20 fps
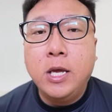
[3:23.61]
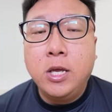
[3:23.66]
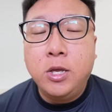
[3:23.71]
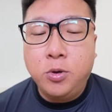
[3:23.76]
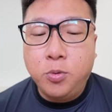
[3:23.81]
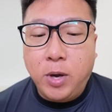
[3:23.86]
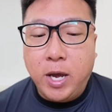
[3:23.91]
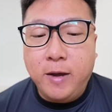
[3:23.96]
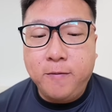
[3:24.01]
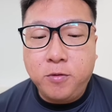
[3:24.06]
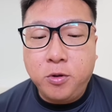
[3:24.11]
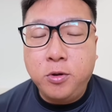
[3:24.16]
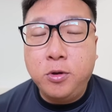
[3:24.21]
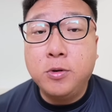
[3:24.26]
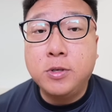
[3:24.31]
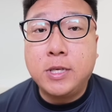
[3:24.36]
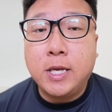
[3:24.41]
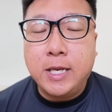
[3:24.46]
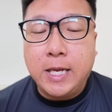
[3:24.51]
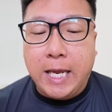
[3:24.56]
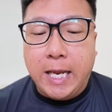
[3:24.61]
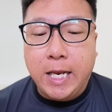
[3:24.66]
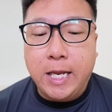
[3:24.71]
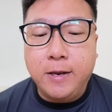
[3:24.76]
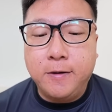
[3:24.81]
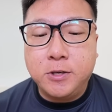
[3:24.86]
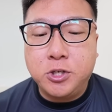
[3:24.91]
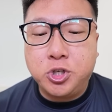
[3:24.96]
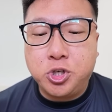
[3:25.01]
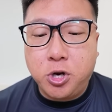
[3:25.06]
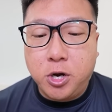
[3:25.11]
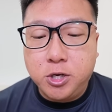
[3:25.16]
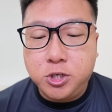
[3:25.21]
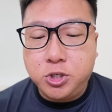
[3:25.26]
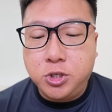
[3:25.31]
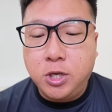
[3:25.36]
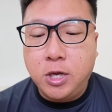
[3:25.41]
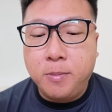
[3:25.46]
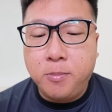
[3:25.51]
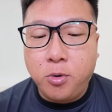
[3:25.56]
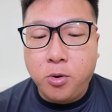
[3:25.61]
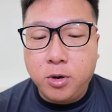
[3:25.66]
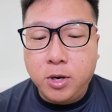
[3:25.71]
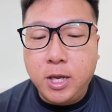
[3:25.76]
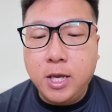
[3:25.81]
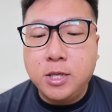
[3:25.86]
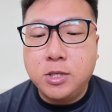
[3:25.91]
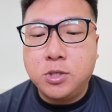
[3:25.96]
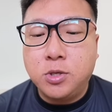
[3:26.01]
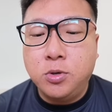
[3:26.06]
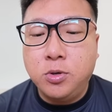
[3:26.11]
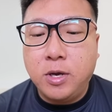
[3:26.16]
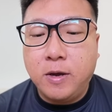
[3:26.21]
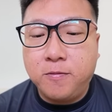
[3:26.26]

You have to use an Elite Charge TM on it, so you